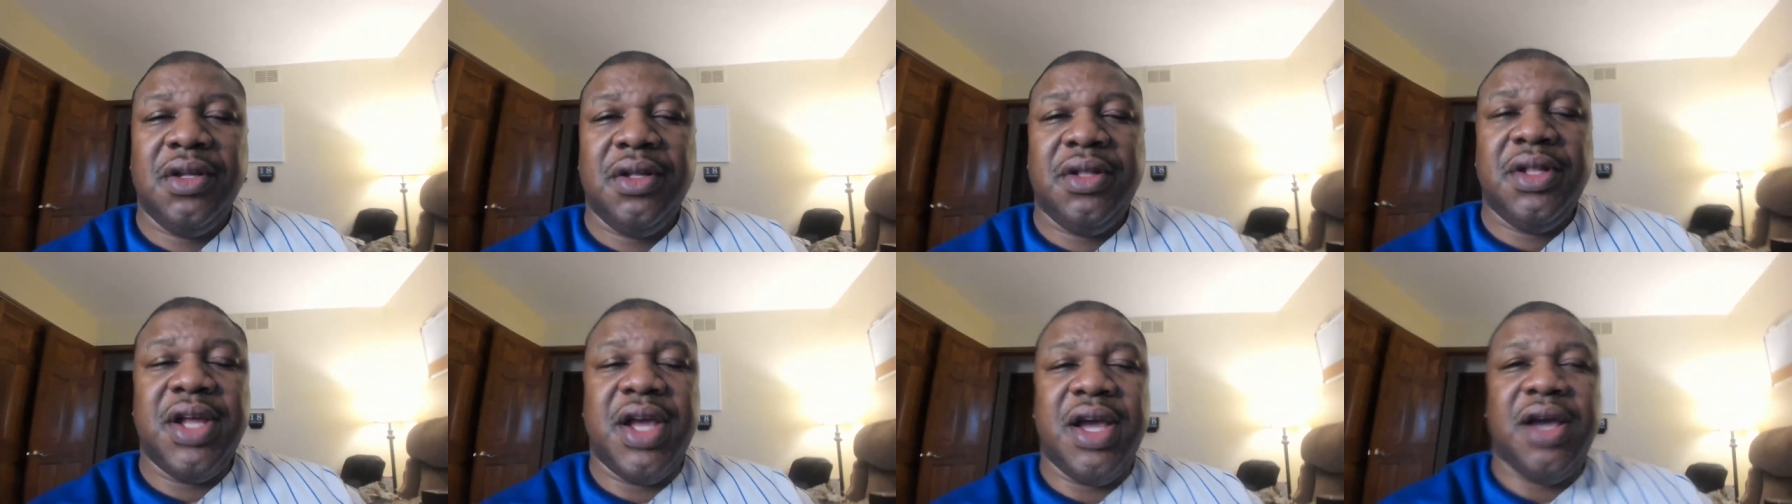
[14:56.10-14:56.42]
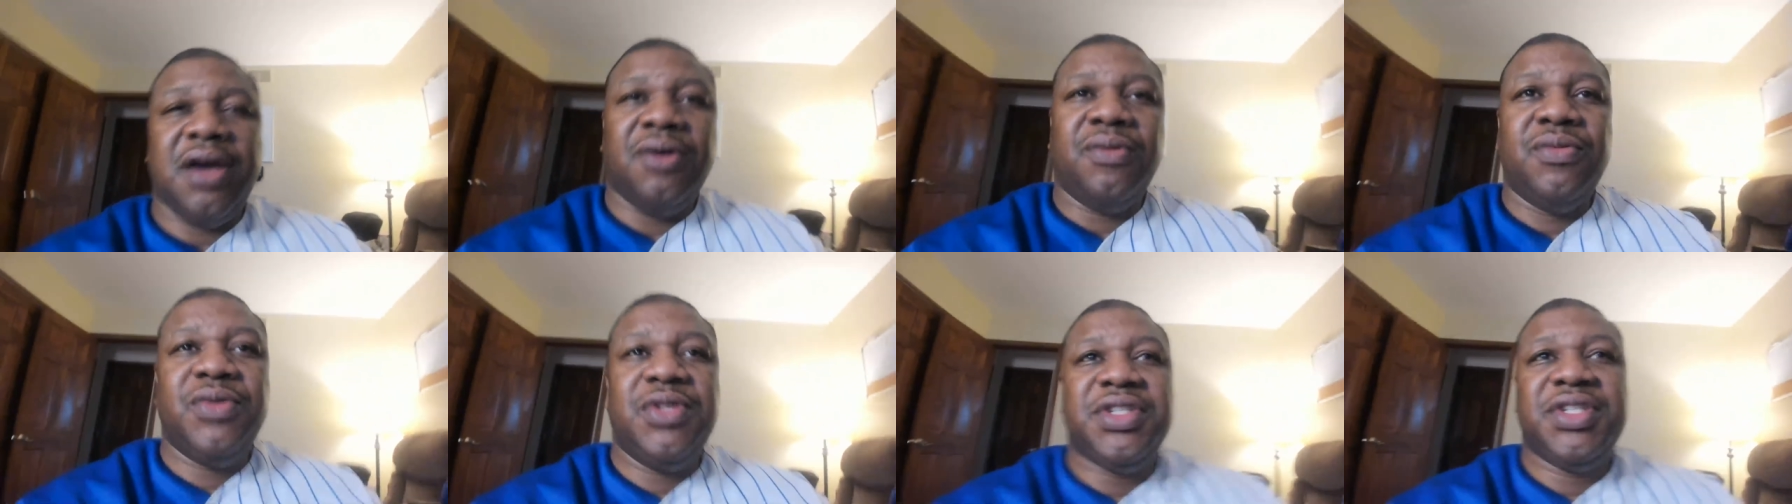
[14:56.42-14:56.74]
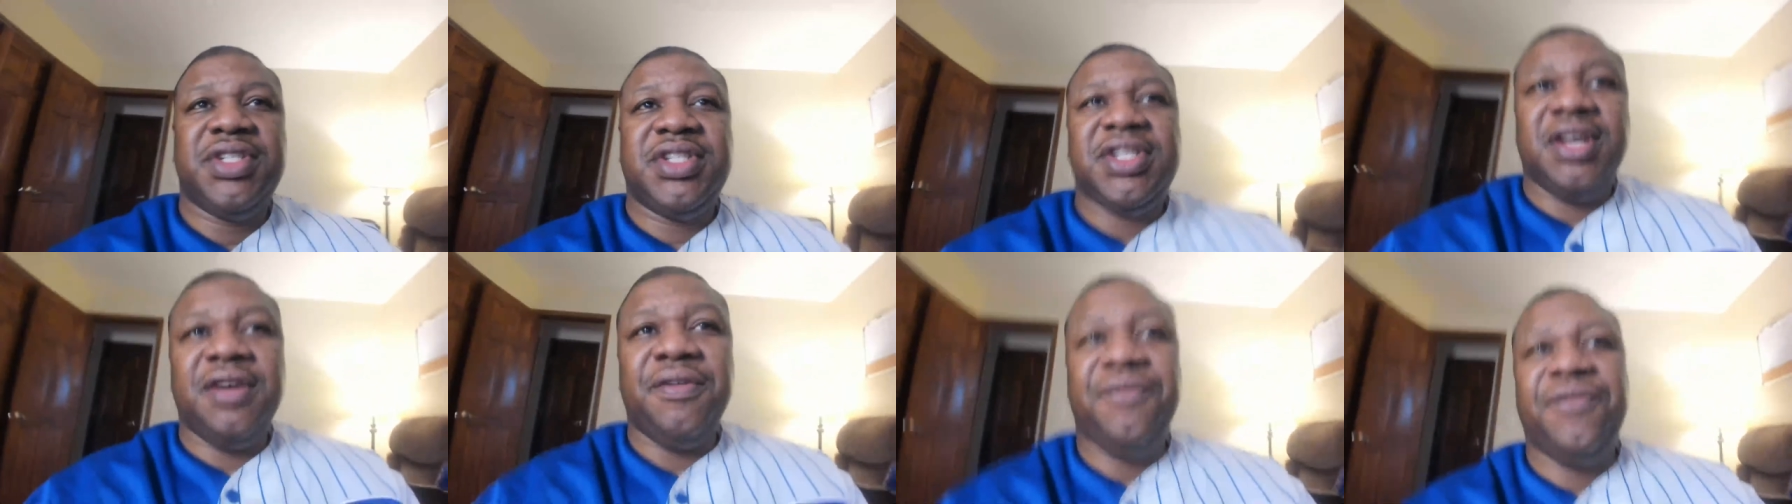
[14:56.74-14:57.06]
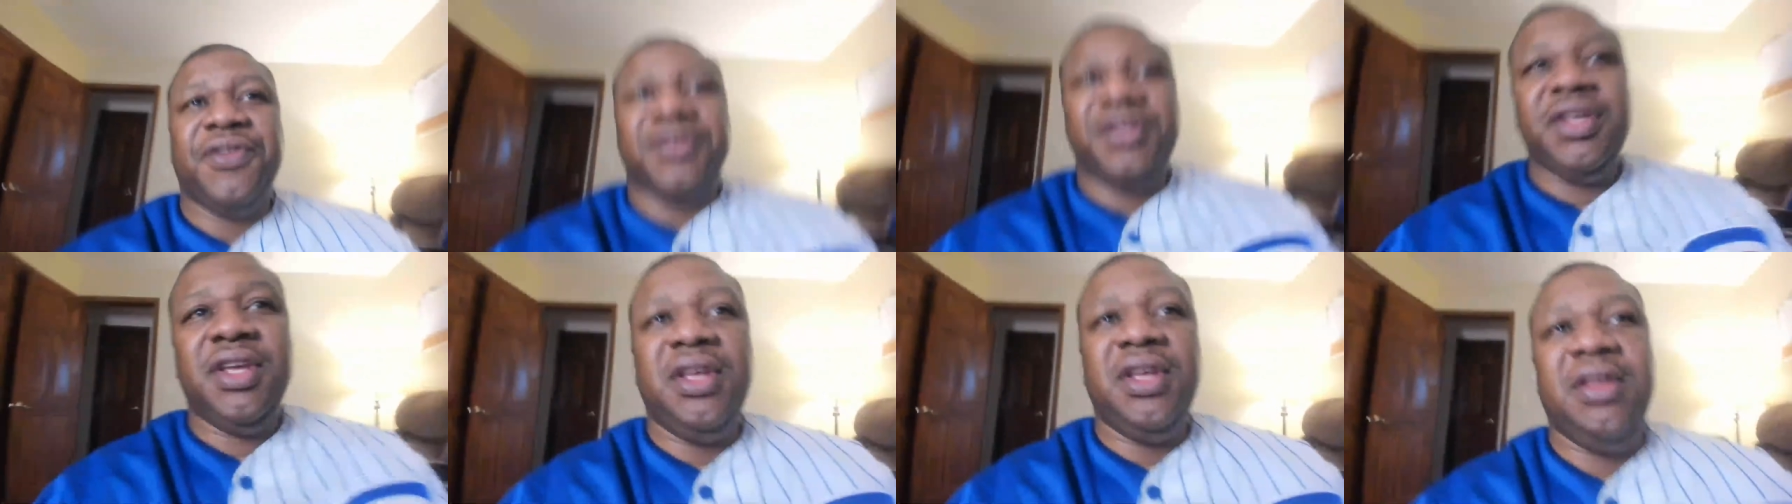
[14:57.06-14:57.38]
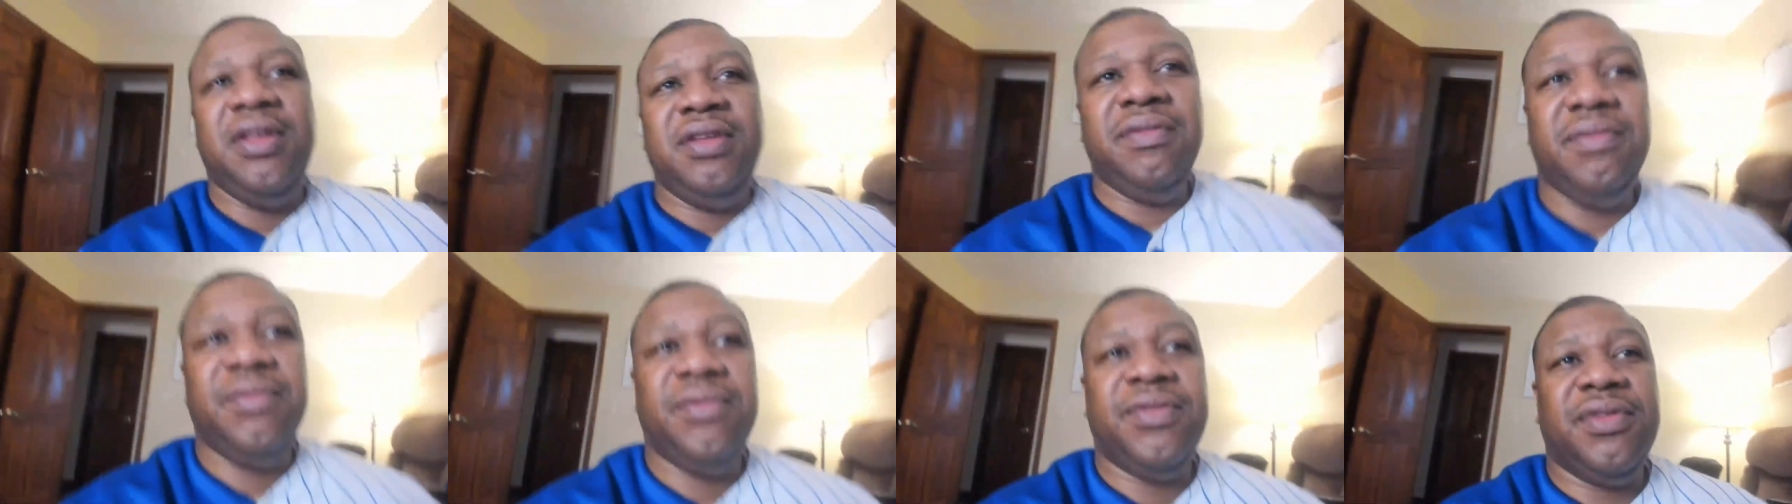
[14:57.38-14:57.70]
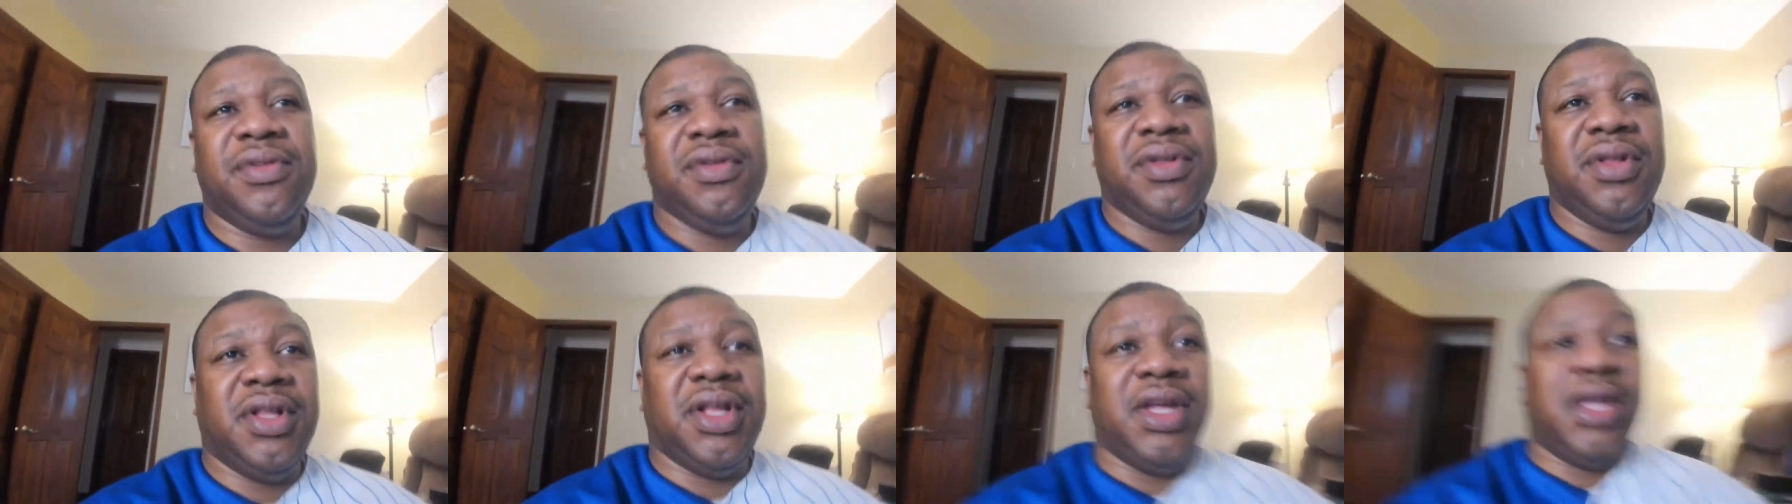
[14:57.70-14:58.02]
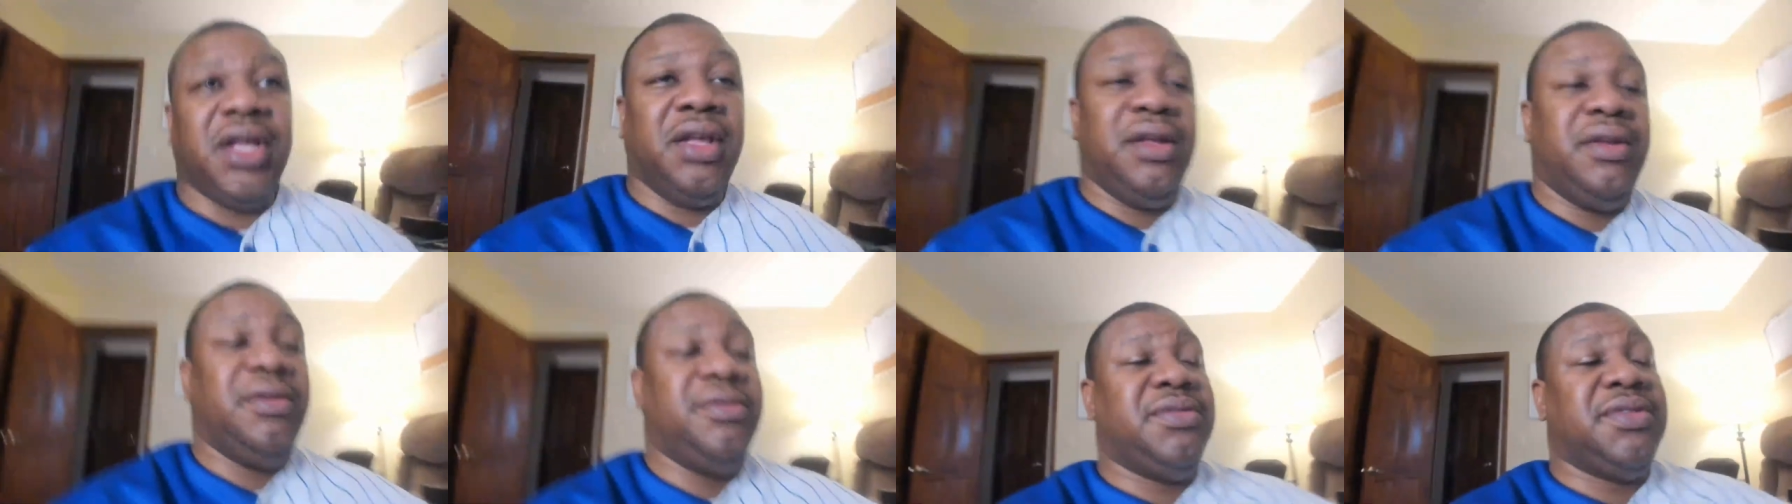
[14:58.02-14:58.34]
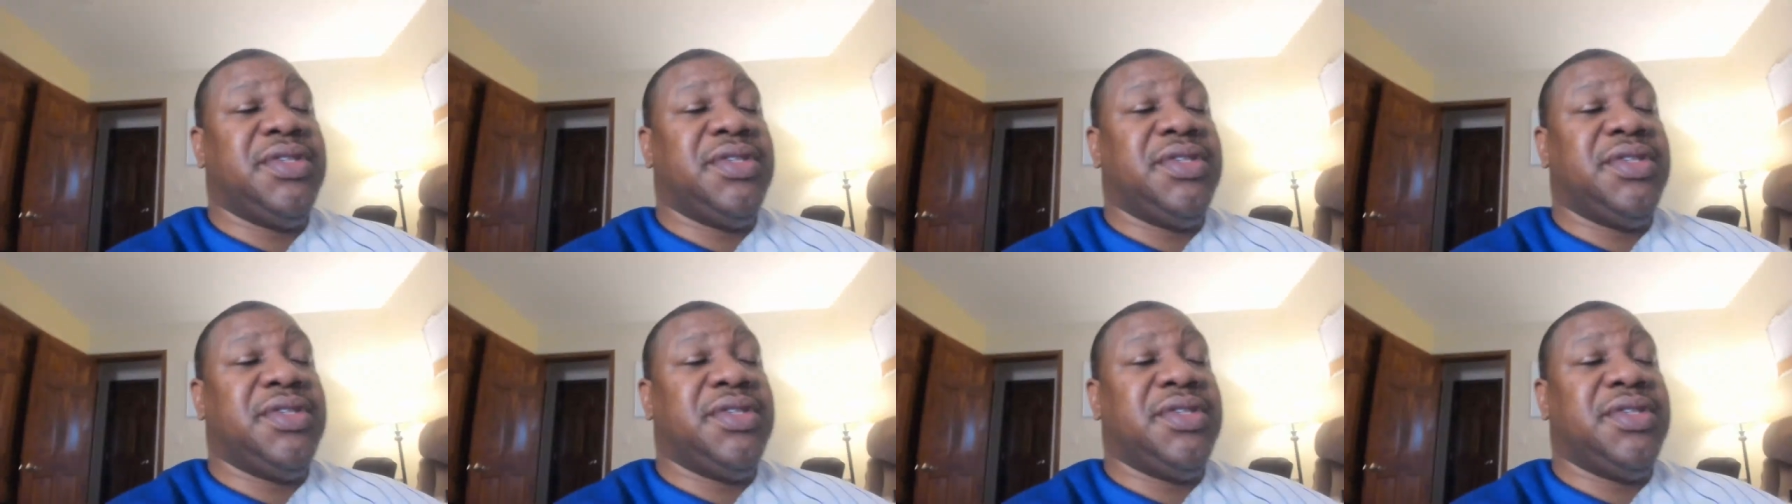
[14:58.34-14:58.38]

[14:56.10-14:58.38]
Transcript: Now, when Stephanie like